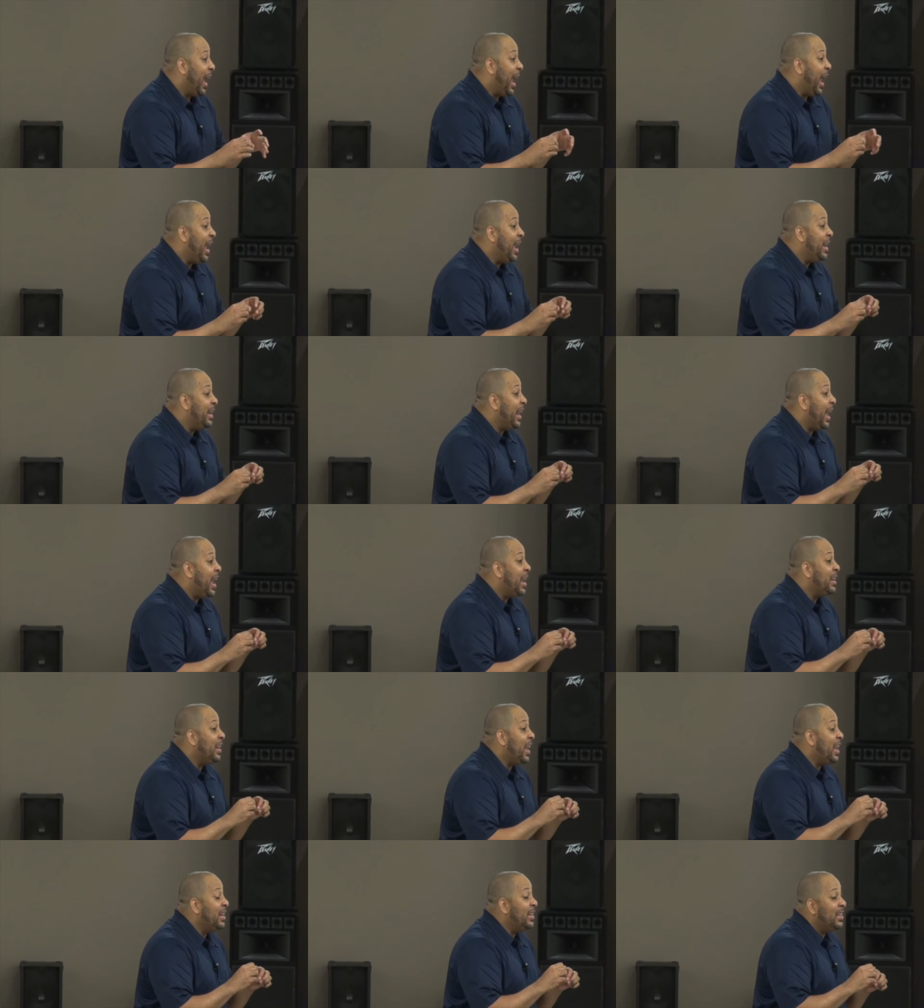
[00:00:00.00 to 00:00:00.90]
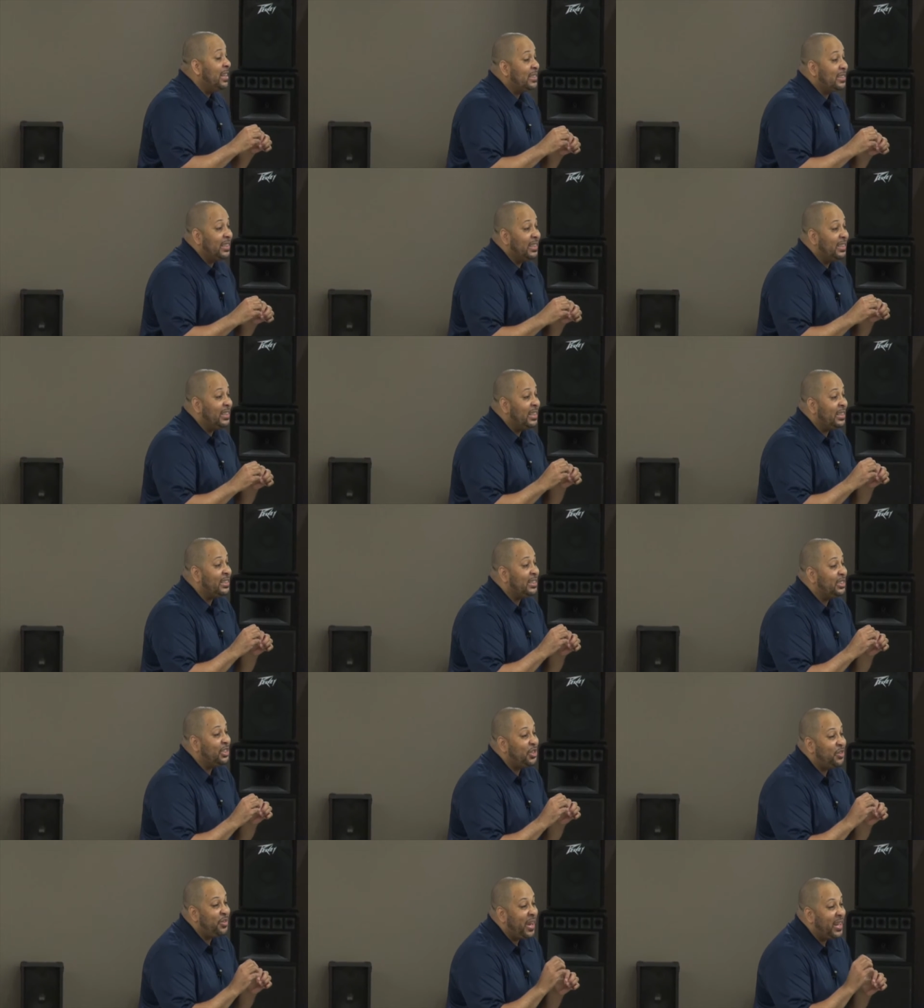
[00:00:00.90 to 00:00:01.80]
And, and, and listen, this
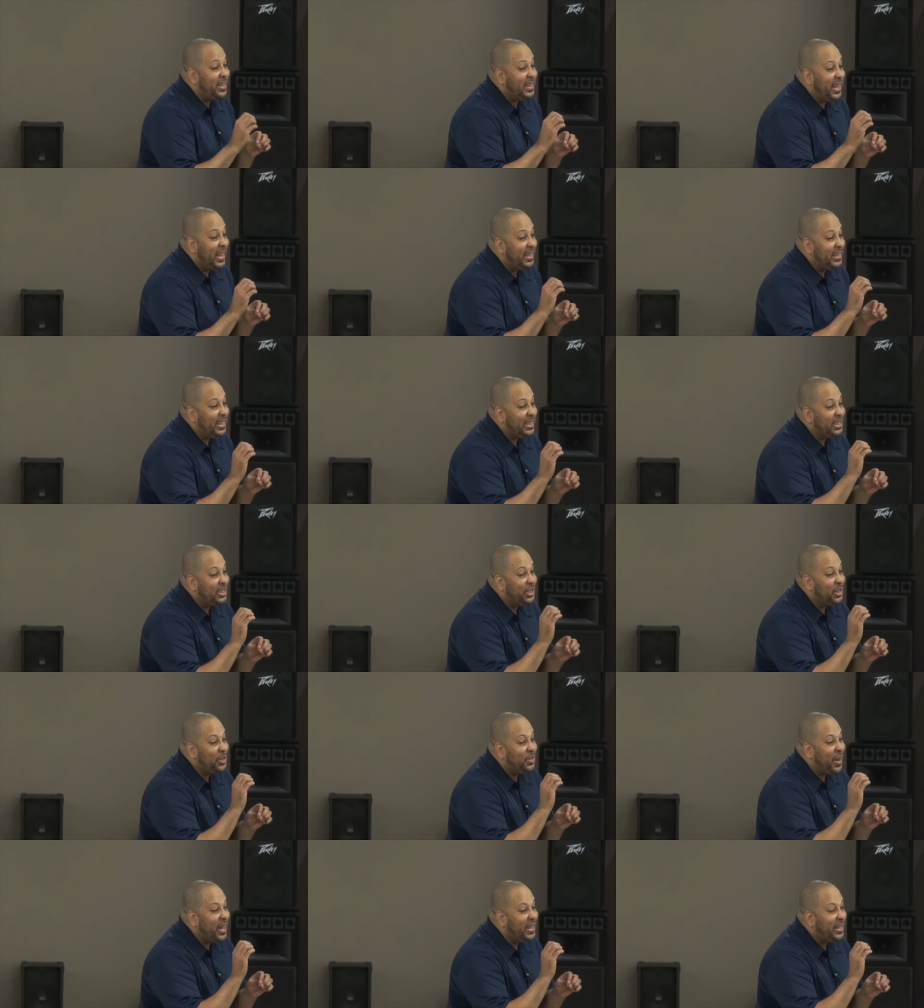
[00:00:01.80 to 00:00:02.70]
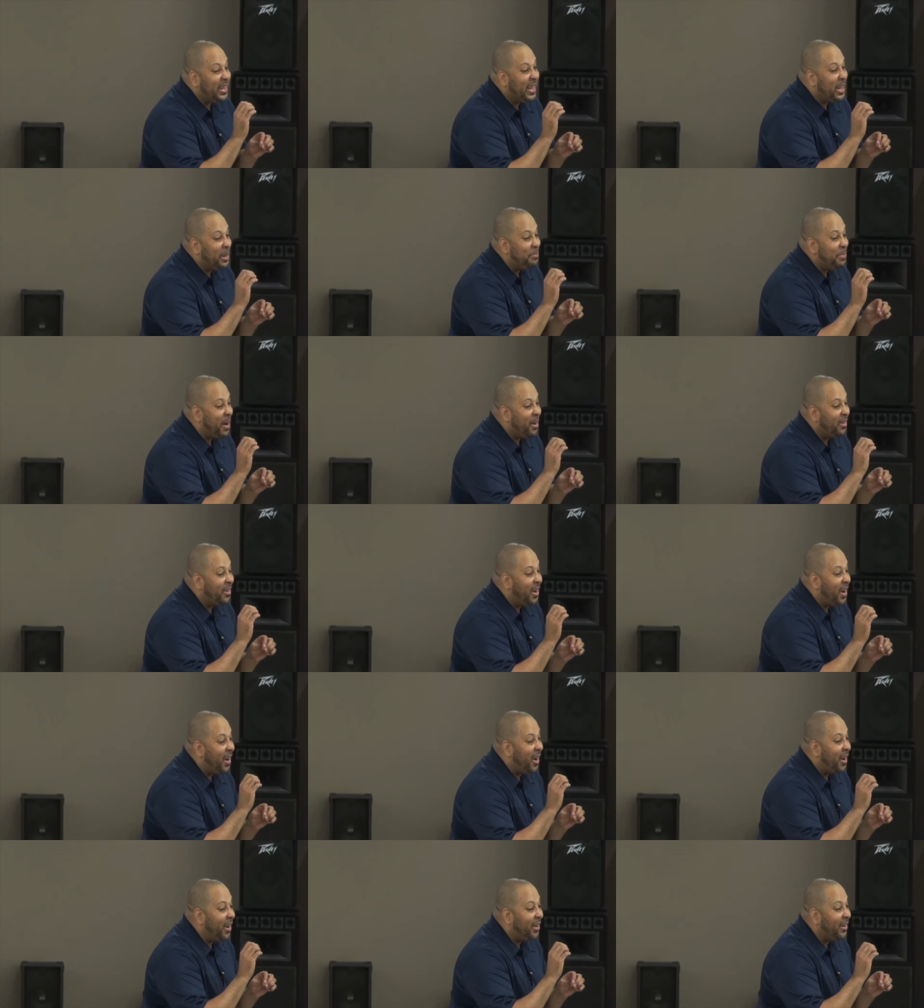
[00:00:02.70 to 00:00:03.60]
is the great thing. This is the great thing about
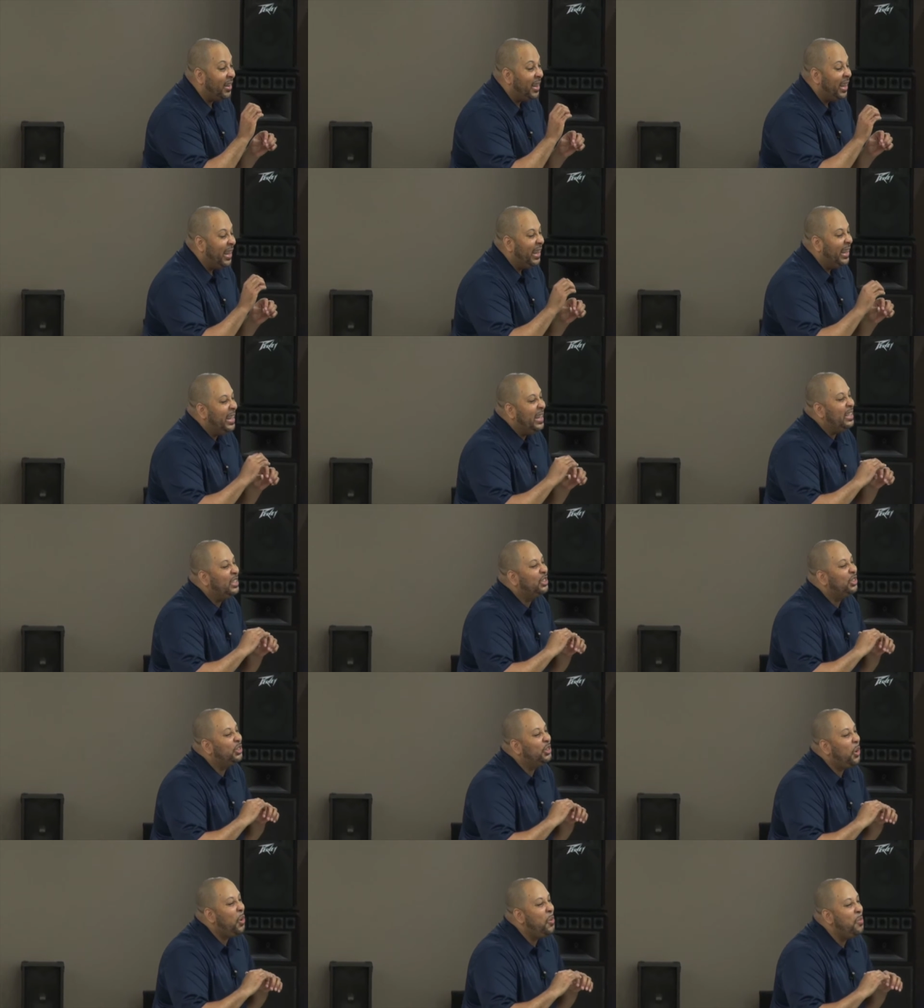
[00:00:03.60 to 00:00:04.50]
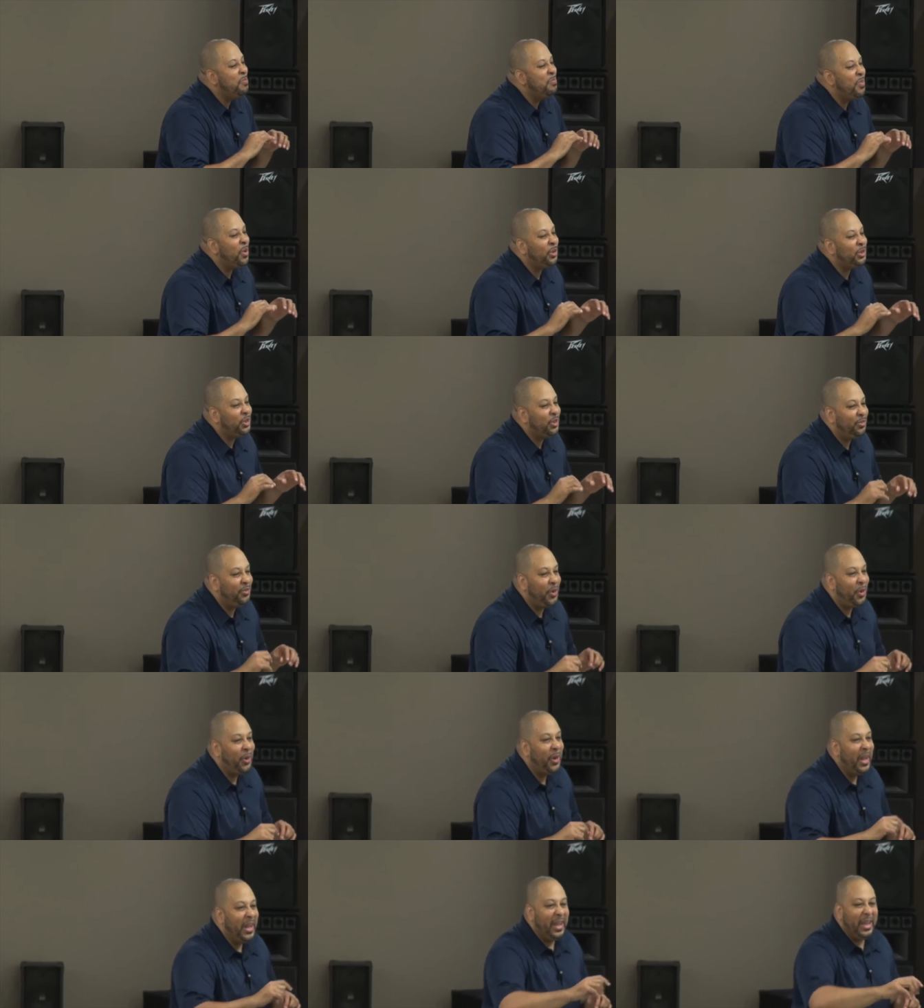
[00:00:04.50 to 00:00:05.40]
God. He's so
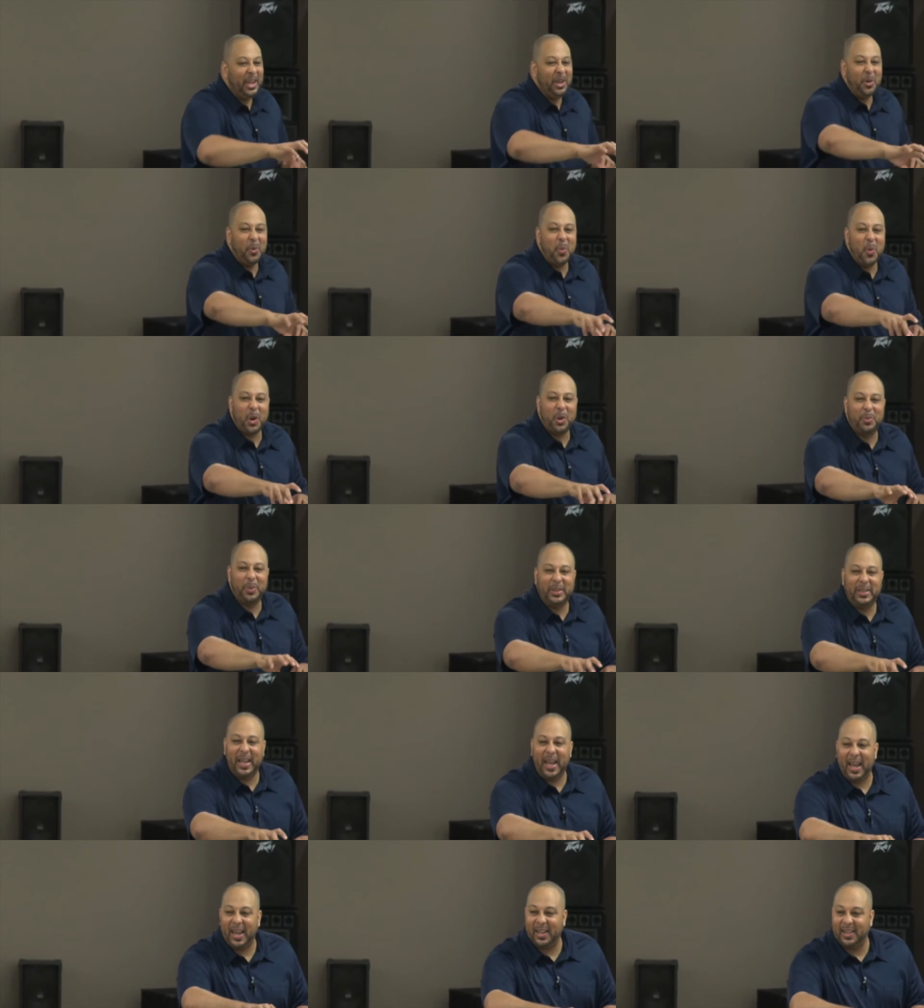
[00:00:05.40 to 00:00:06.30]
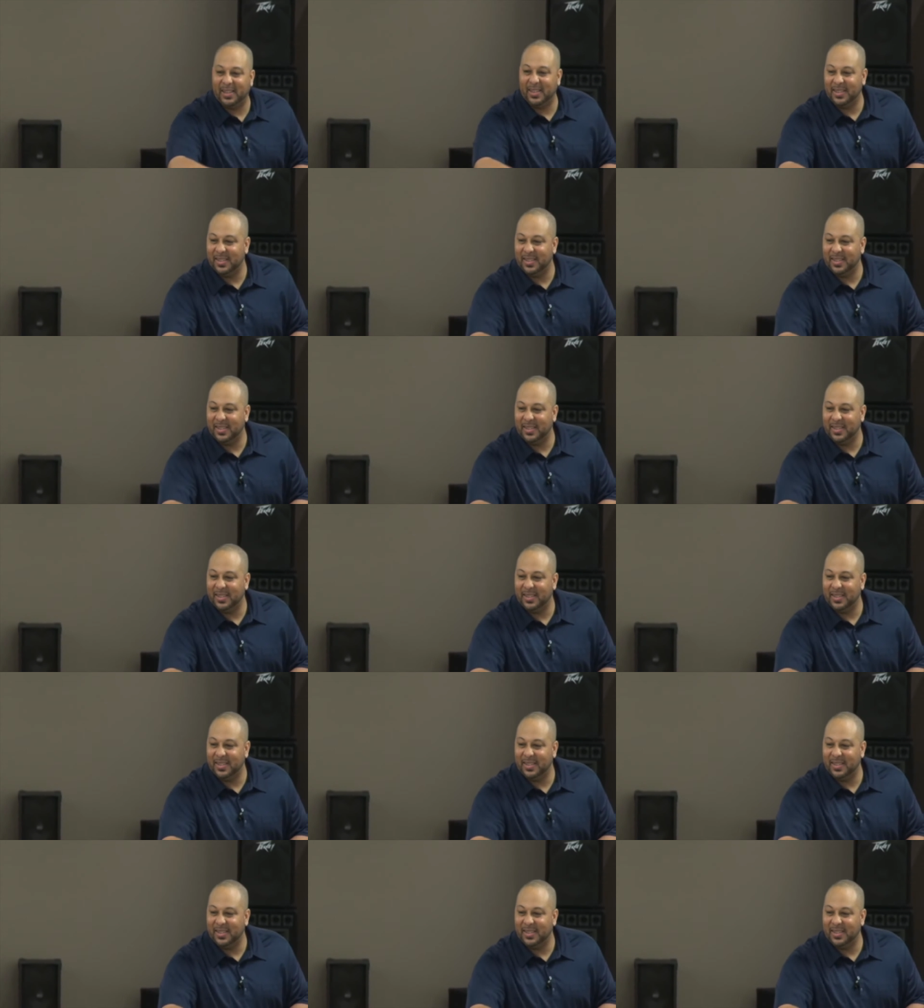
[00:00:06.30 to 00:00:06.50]
merciful, He'll work with that.